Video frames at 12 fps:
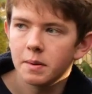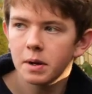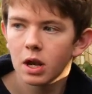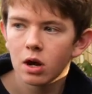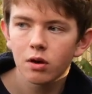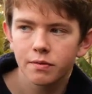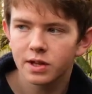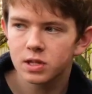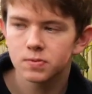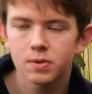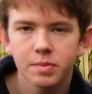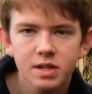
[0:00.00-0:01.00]
a lot of
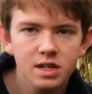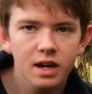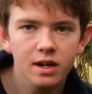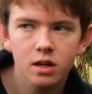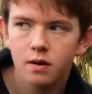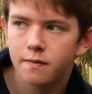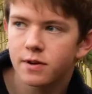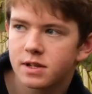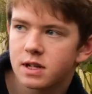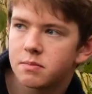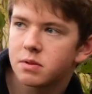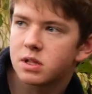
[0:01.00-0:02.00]
things will be dying off. For
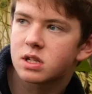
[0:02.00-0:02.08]
example,